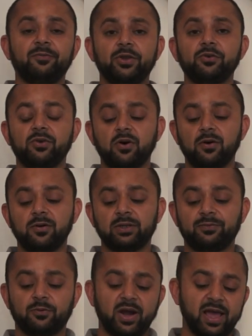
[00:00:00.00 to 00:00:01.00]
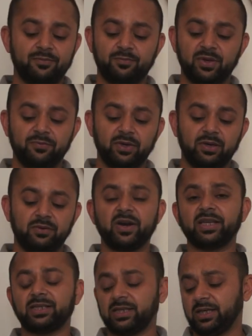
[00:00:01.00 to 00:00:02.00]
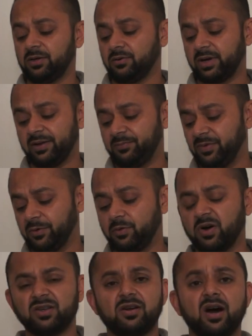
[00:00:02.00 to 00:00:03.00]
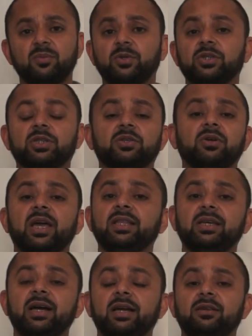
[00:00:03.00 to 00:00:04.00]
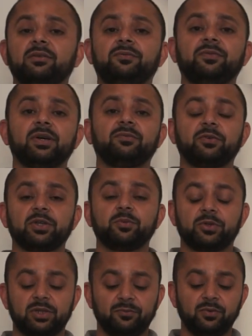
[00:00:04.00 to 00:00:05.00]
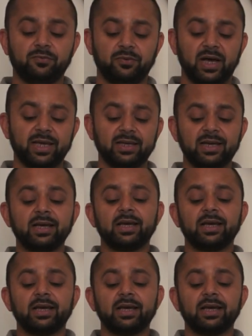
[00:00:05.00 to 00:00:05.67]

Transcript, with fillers: video goggles for FPV racing or FPV quadcopters or any kind of uh, first-person view flying,